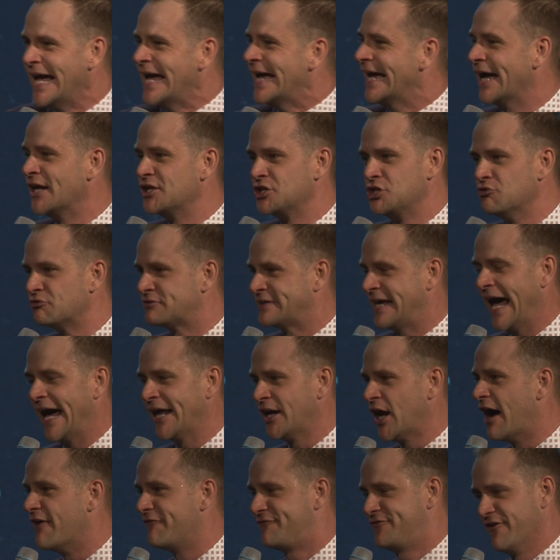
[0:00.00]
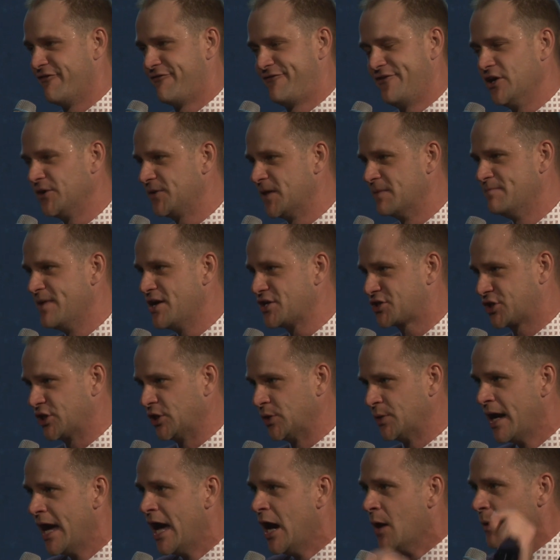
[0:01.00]
and you cannot fulfill the mission
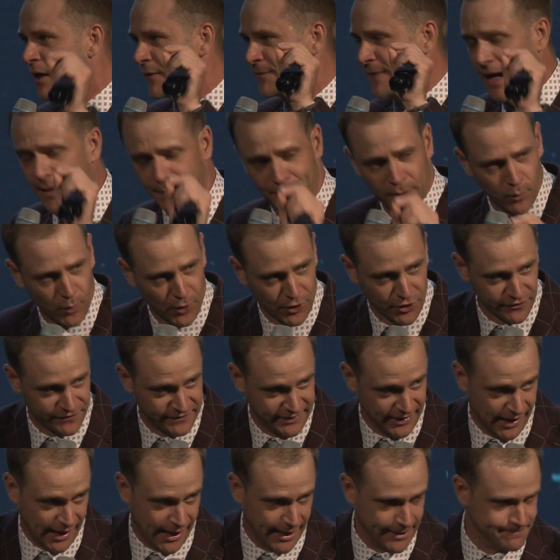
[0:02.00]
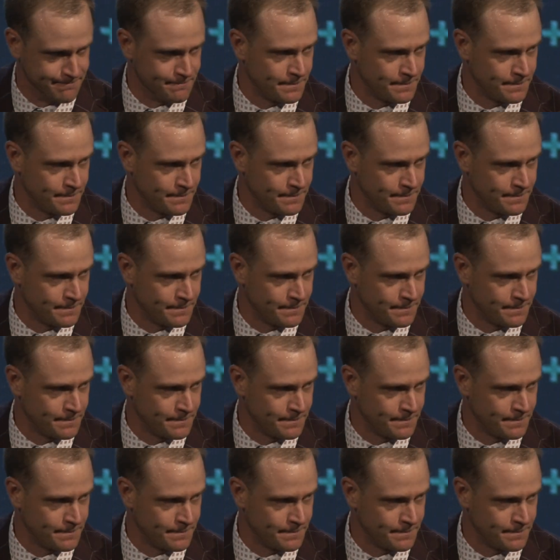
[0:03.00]
without the Word of God.